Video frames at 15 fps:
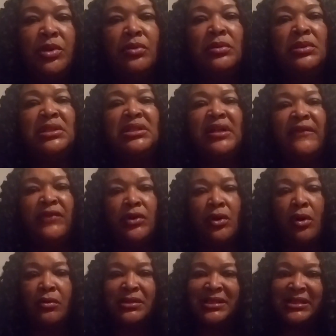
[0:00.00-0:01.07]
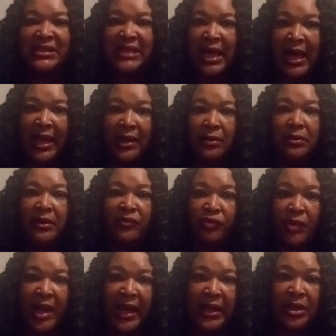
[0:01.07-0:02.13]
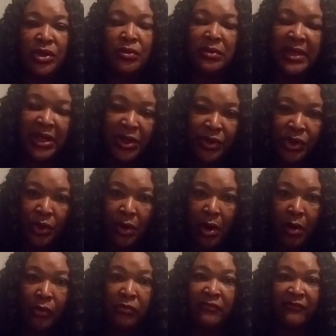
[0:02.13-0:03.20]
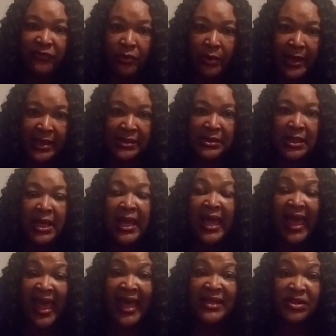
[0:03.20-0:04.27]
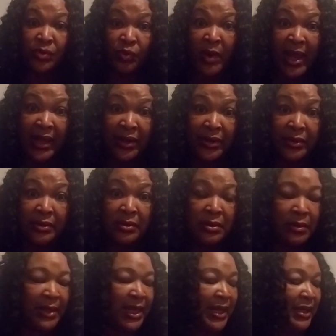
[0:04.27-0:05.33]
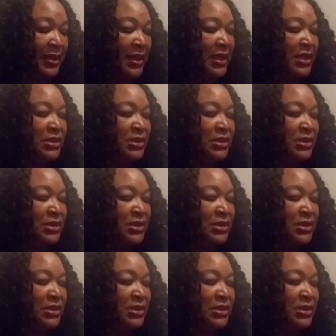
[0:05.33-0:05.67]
You'll discover your own style of writing. You'll hear your own voice as a writer. Okay.